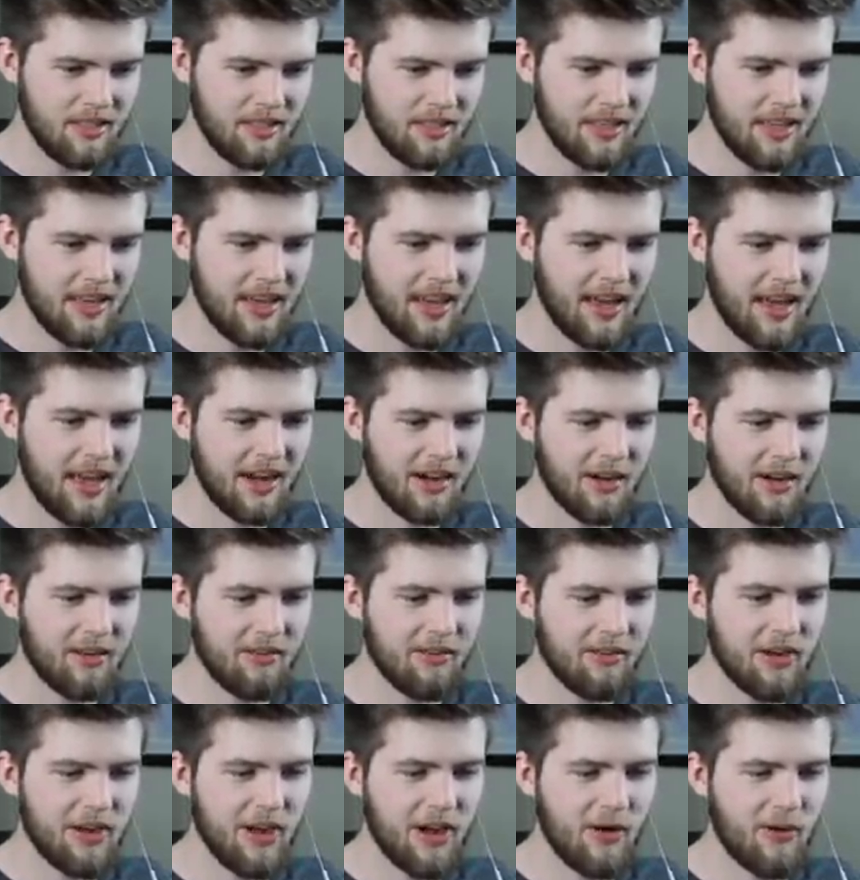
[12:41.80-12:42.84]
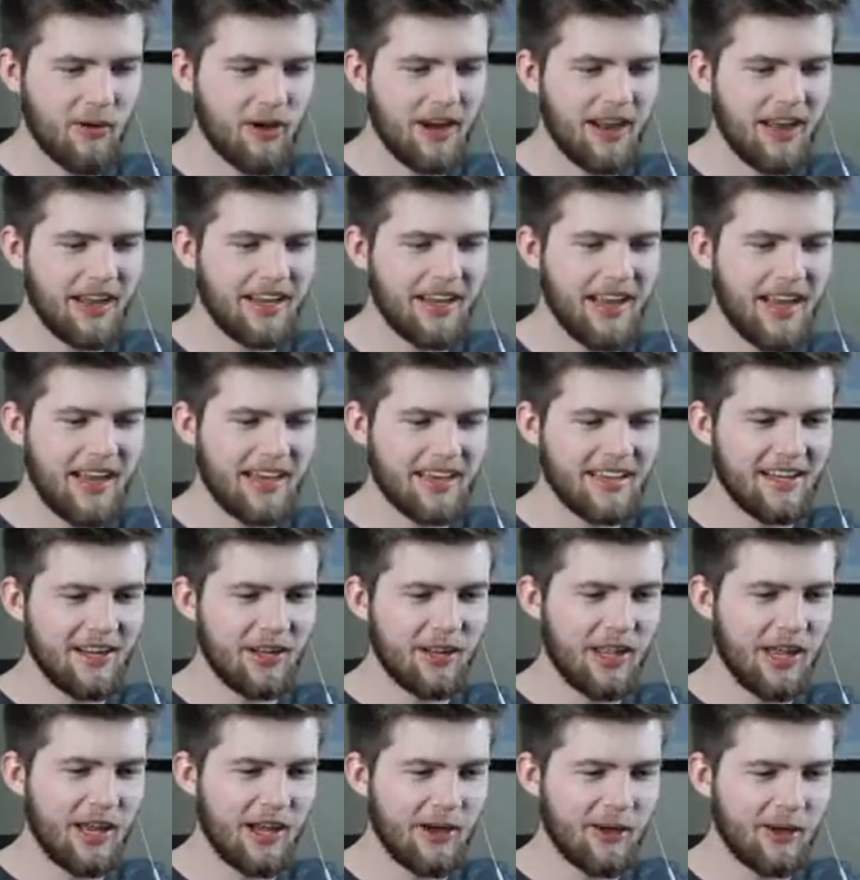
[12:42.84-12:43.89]
Yeah, I don't even know what I got there,
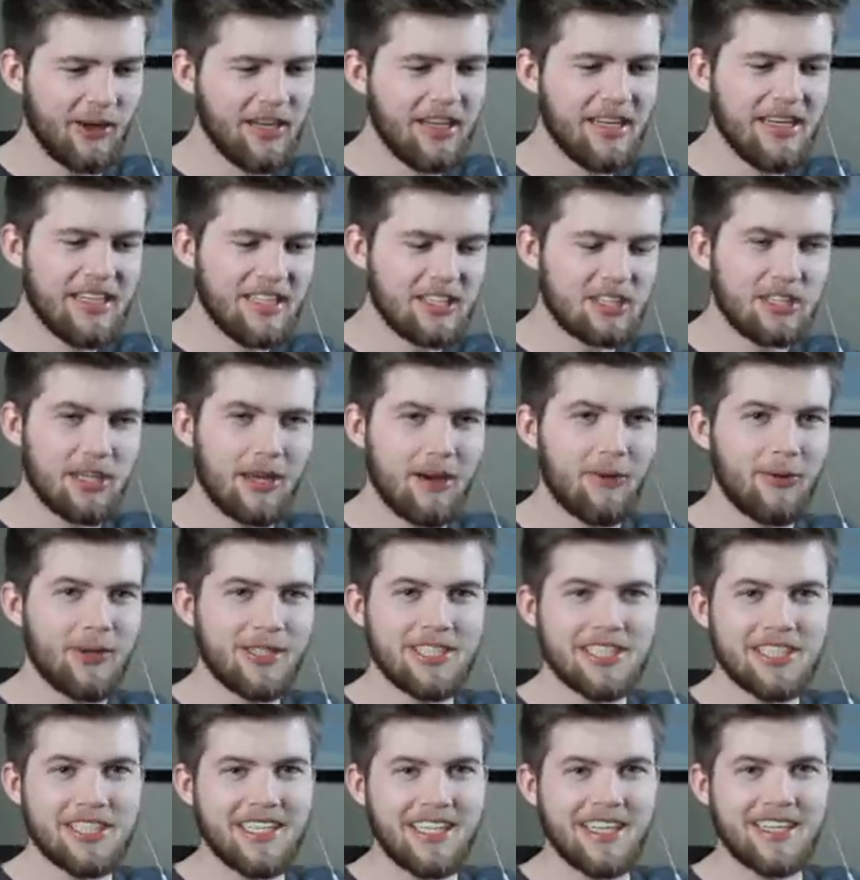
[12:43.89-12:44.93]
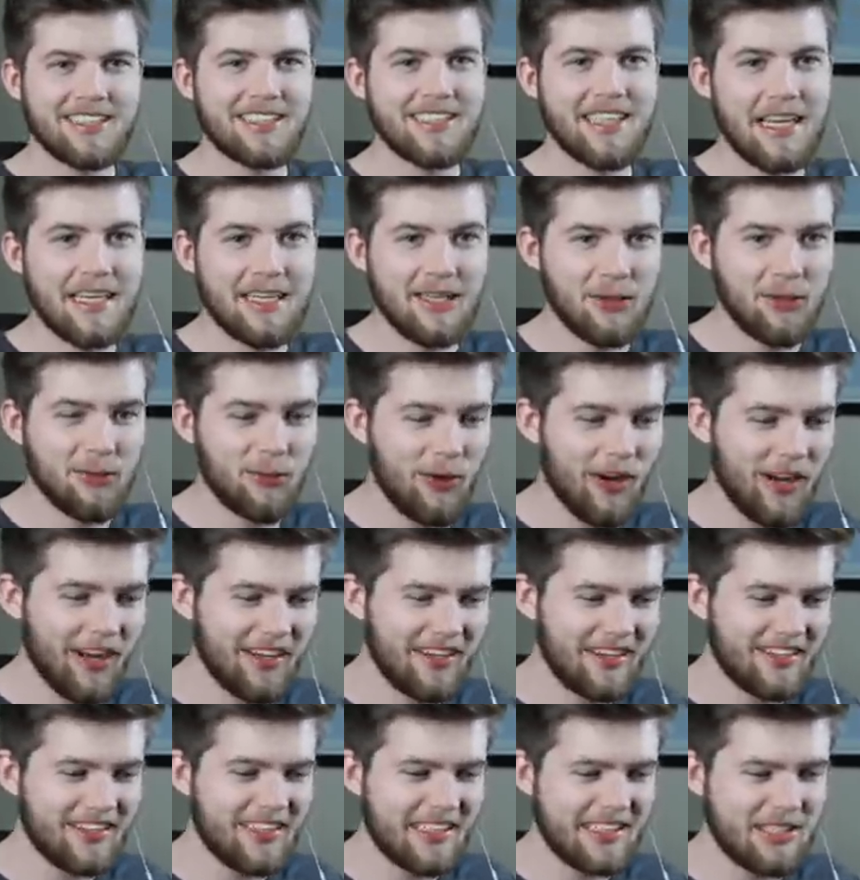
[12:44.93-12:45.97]
though. So we're just going to say you
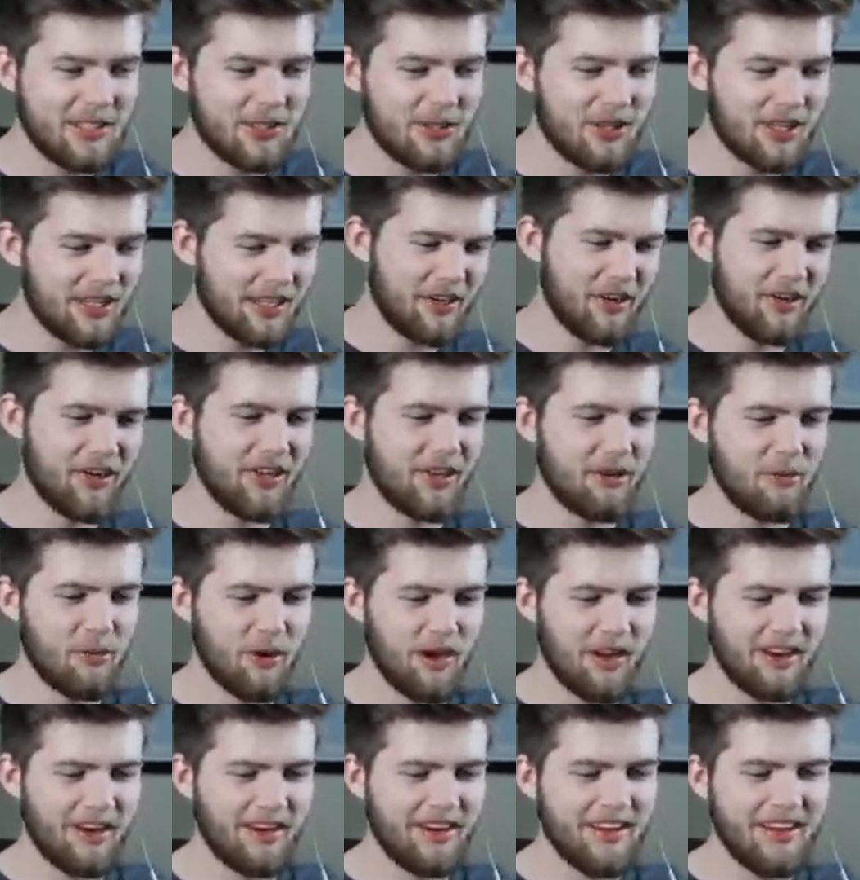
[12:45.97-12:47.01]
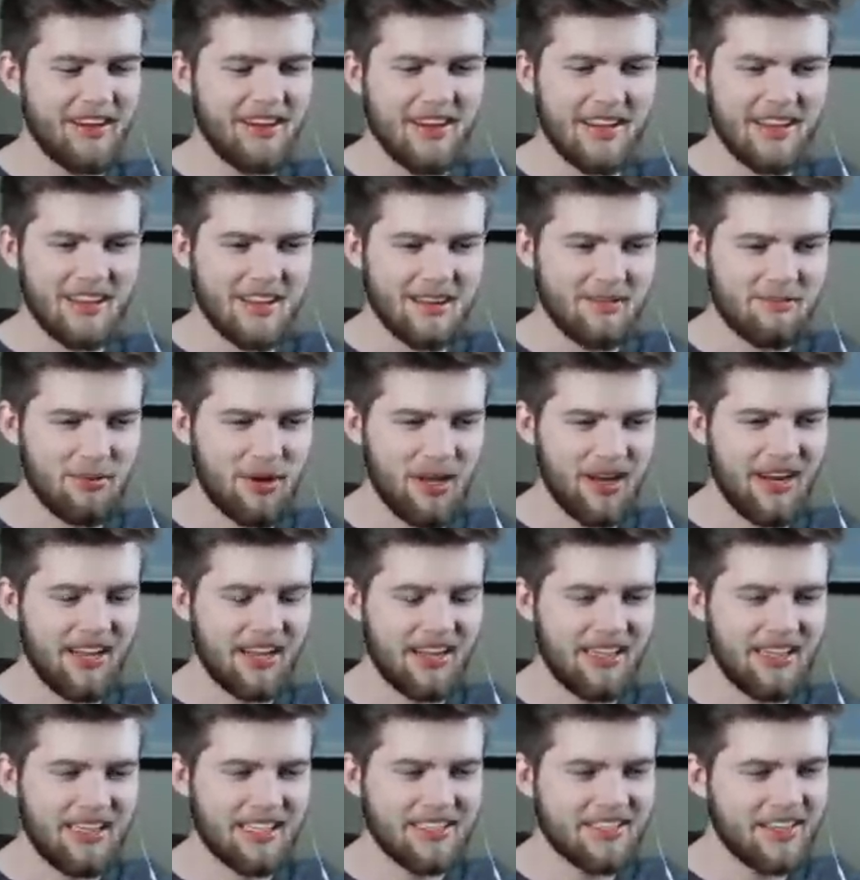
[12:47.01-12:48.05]
won, because you clearly won. But at
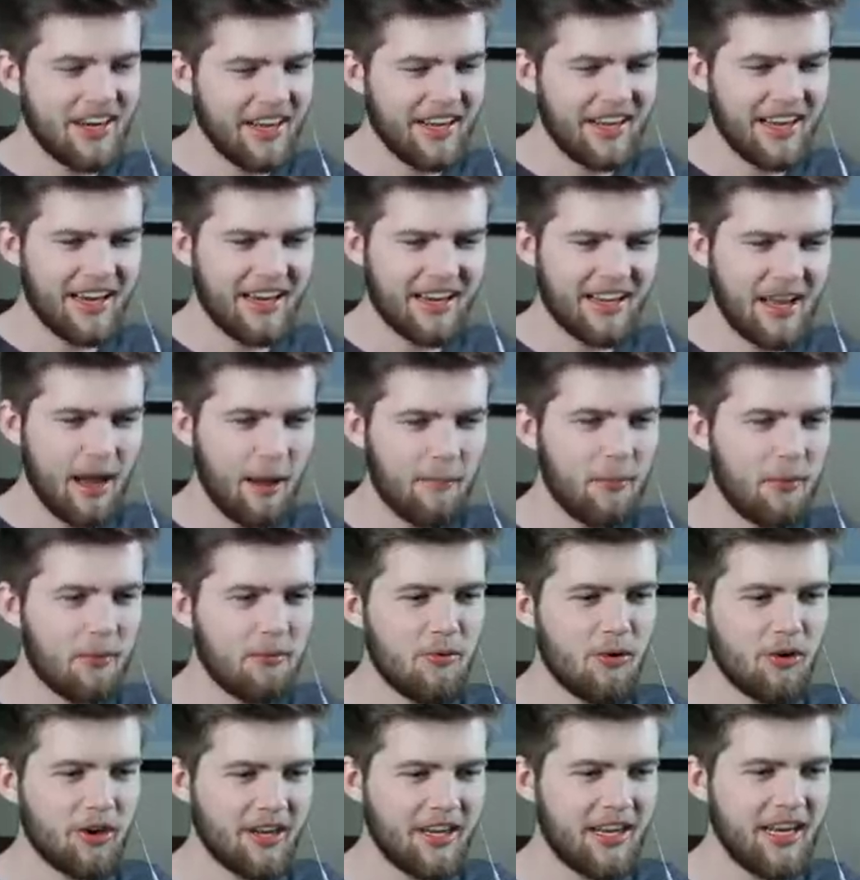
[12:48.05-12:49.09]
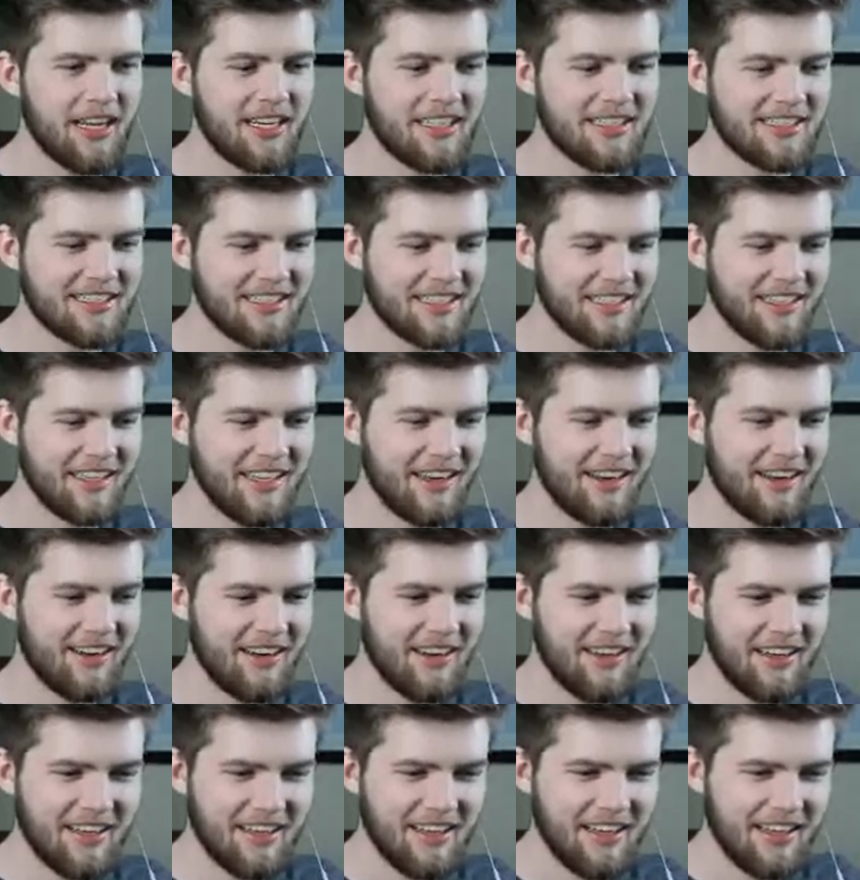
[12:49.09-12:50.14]
least I got a couple more kills in there.
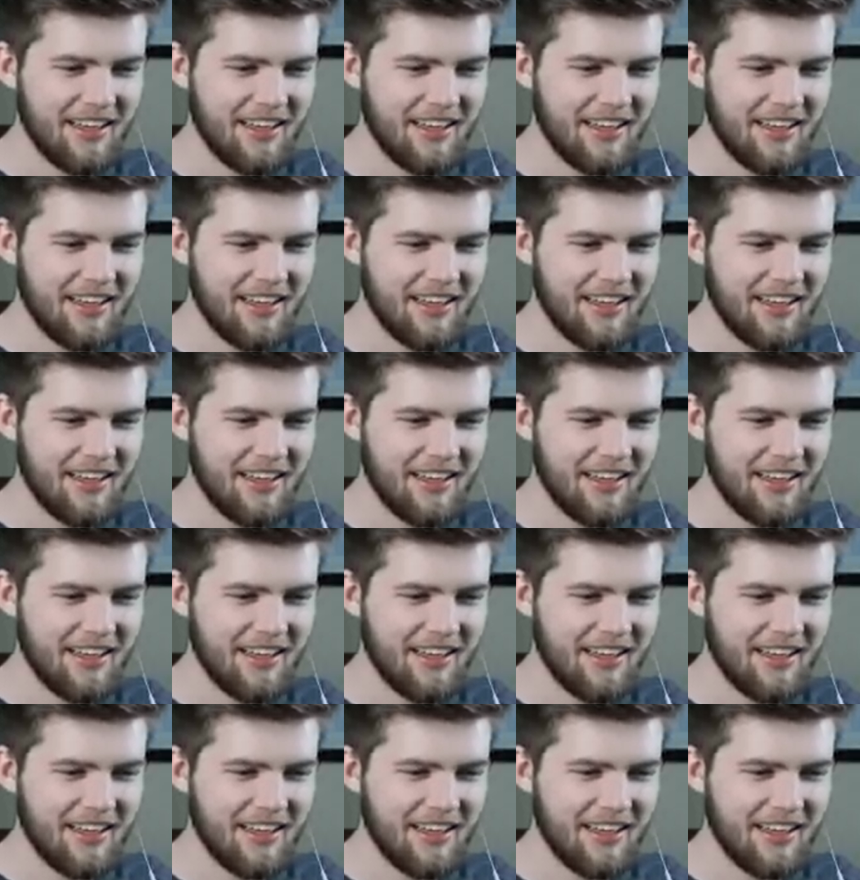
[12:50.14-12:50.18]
